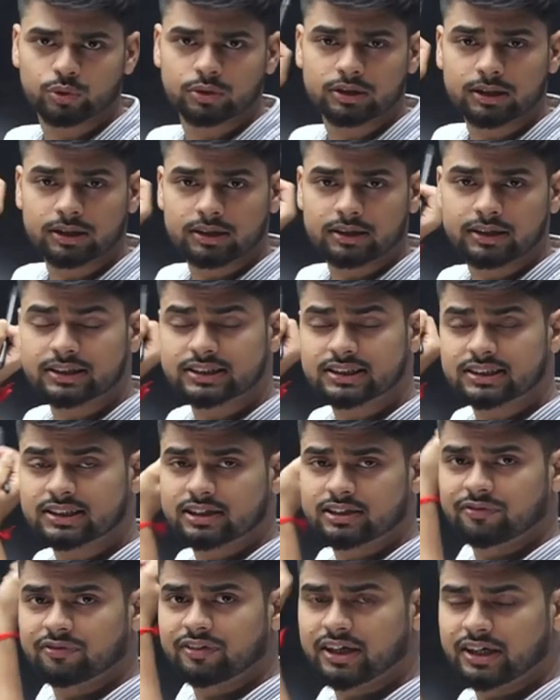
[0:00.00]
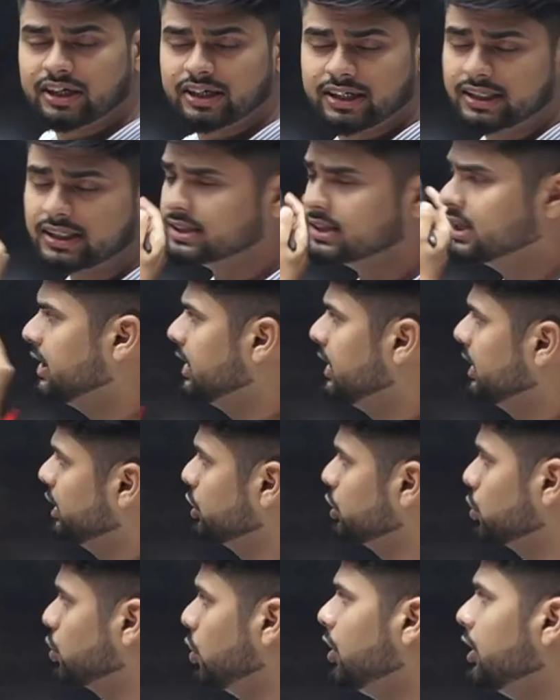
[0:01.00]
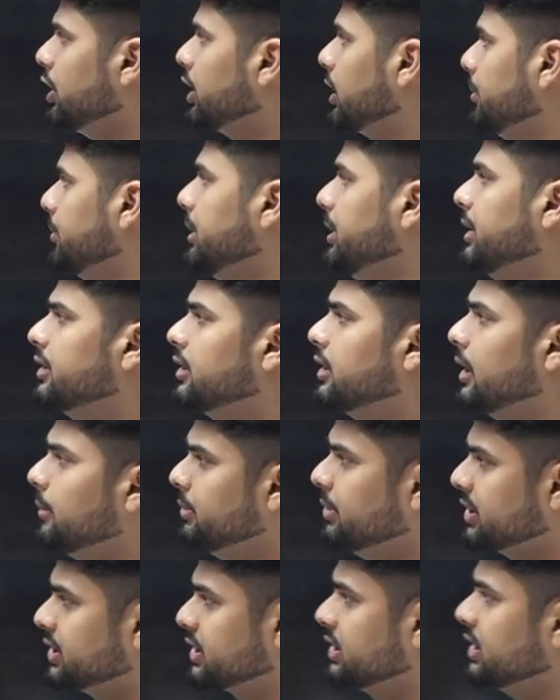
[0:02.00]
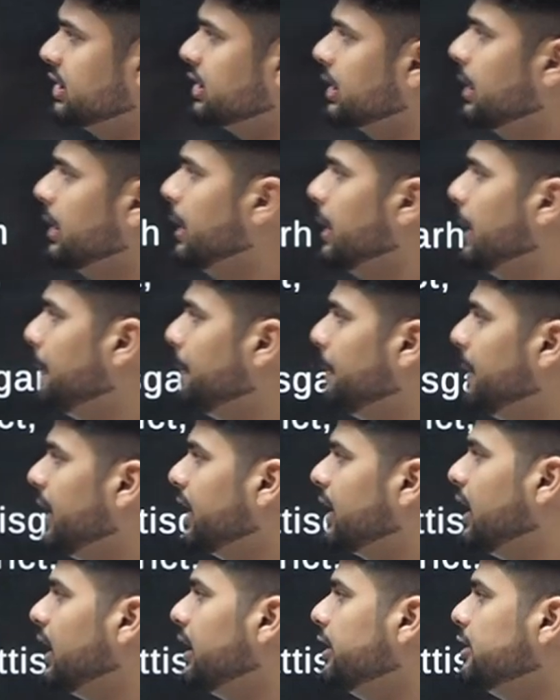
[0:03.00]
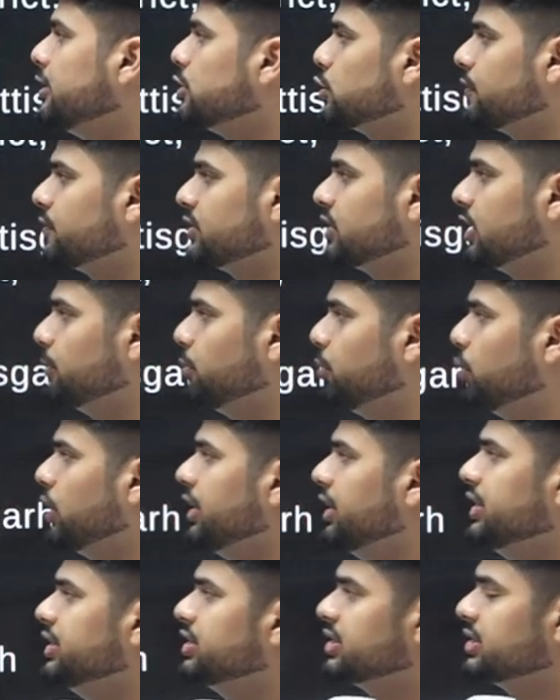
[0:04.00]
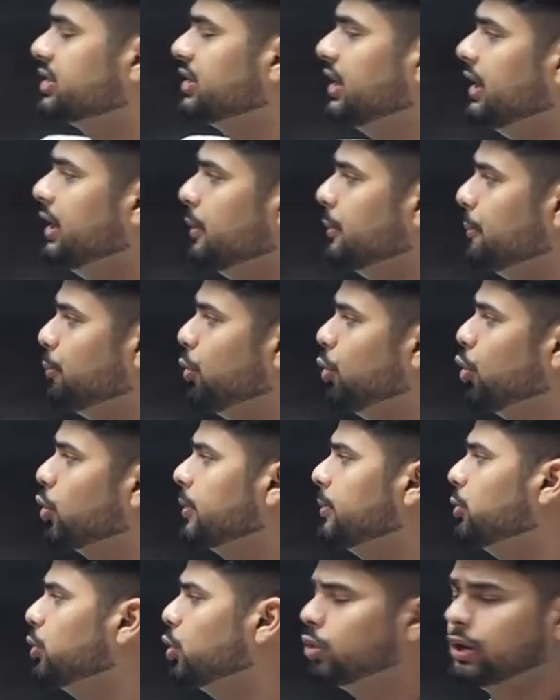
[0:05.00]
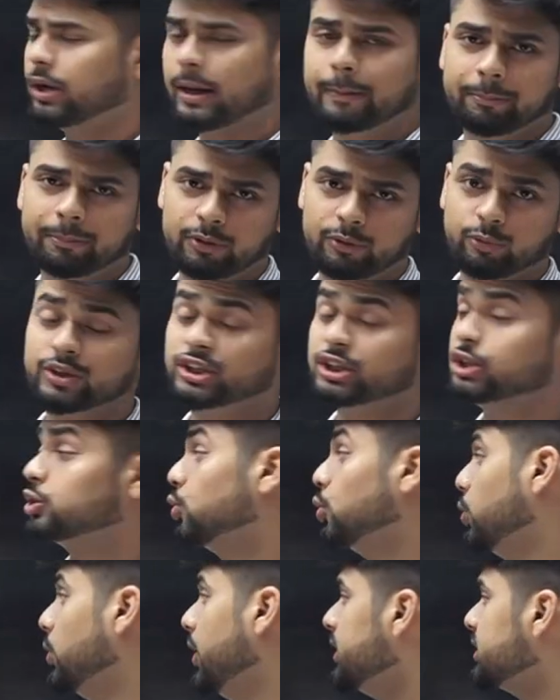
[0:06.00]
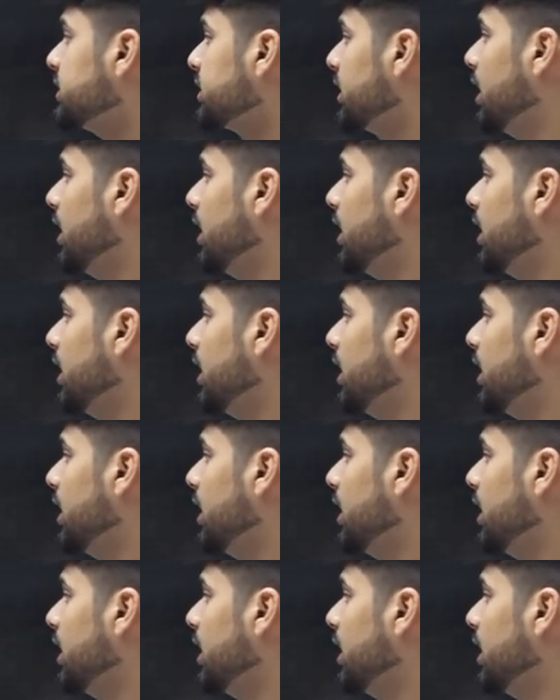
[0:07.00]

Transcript: the district where it is called Kabir Dham district. Maikal Hills of Satpura range is there. Bhoram Deo temple, which is known as